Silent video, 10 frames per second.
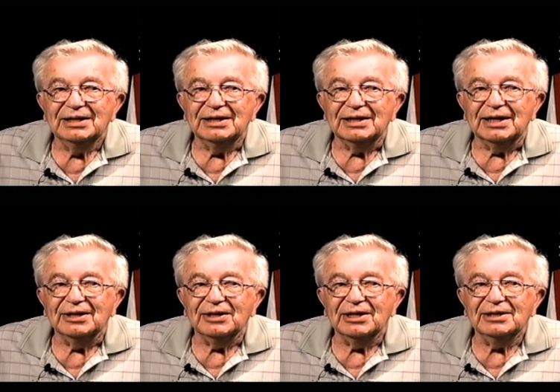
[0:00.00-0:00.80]
And
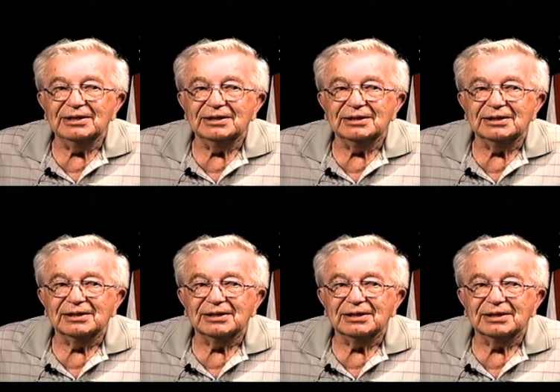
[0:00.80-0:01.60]
then
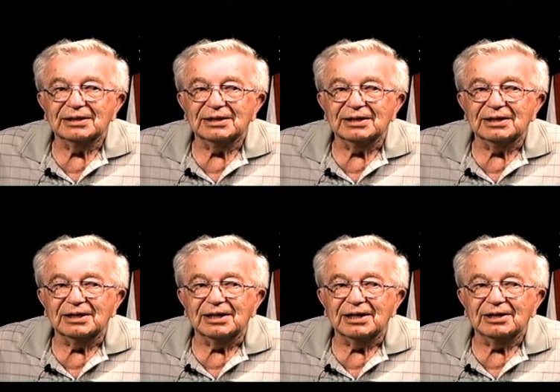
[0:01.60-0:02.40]

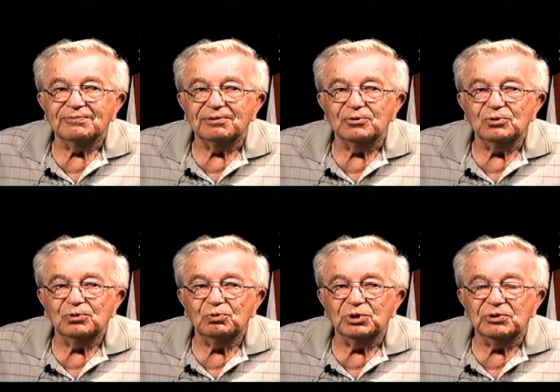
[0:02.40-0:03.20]
I flew,
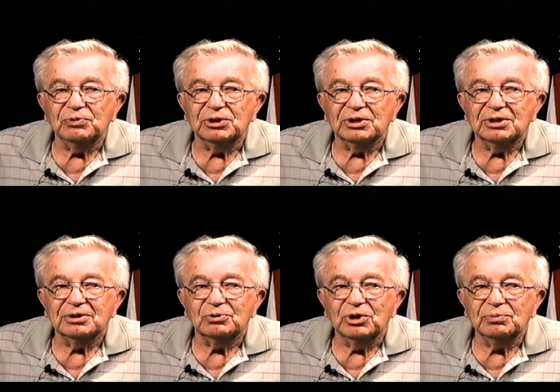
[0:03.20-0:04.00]
we
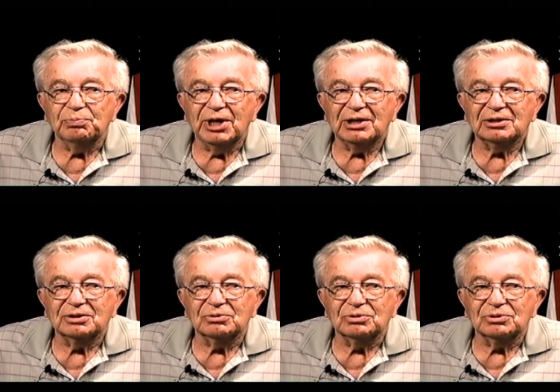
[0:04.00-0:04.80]
went back
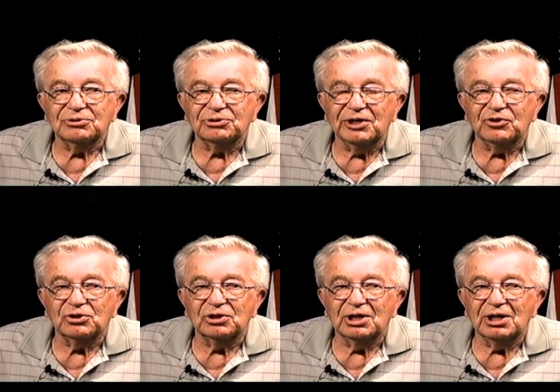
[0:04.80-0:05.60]
to the States
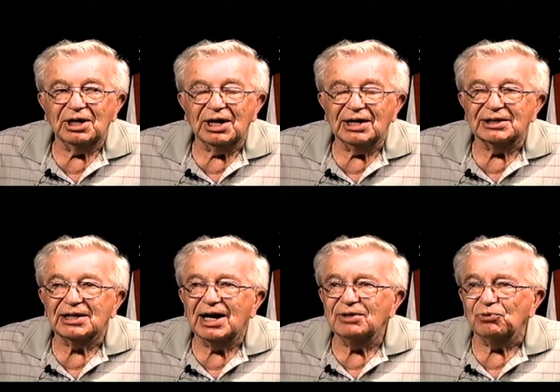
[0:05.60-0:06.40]
on
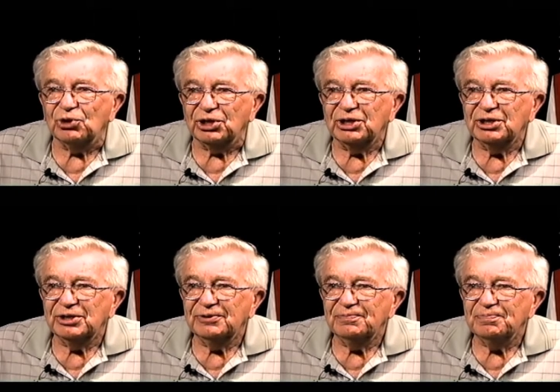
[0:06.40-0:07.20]
convoy.
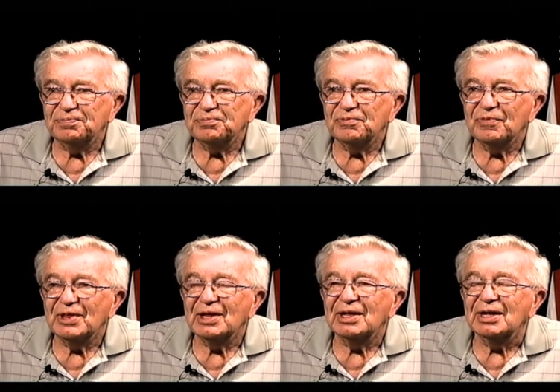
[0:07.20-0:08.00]

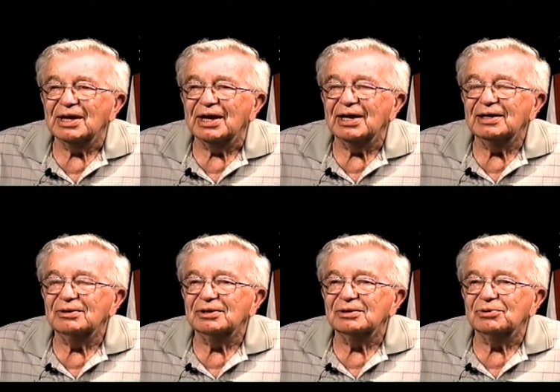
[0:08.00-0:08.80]
And
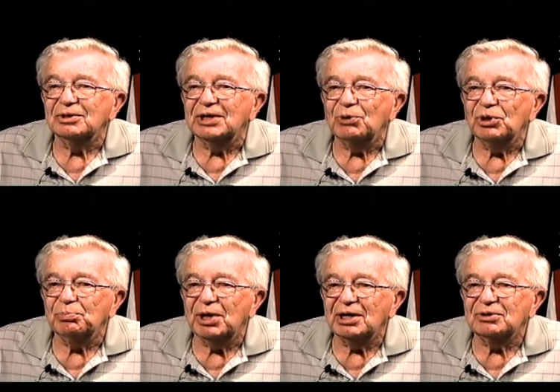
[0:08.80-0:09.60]
when I went
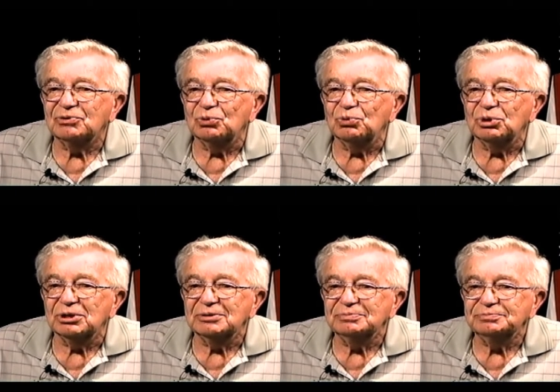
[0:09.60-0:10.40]
back to
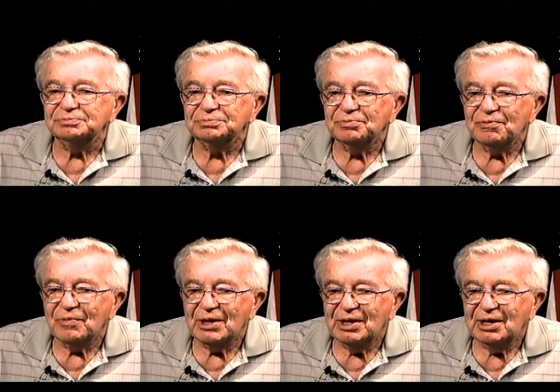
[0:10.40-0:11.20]

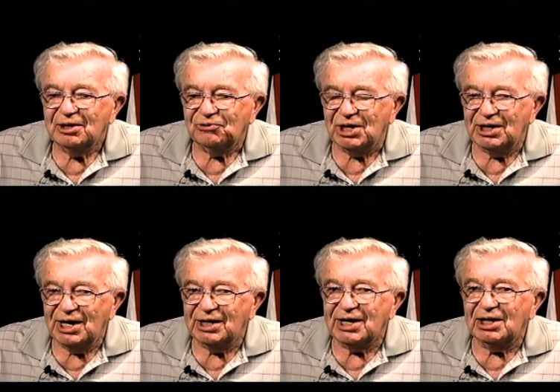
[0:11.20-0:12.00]
Santa
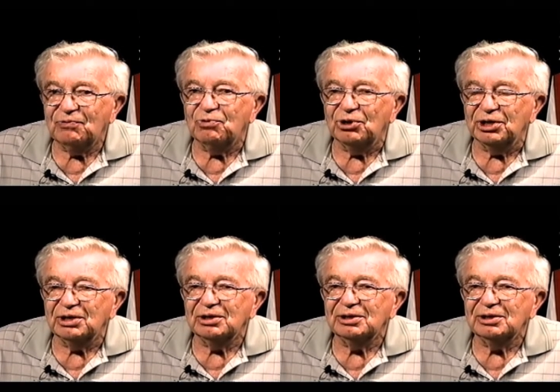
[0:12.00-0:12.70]
Ana, California,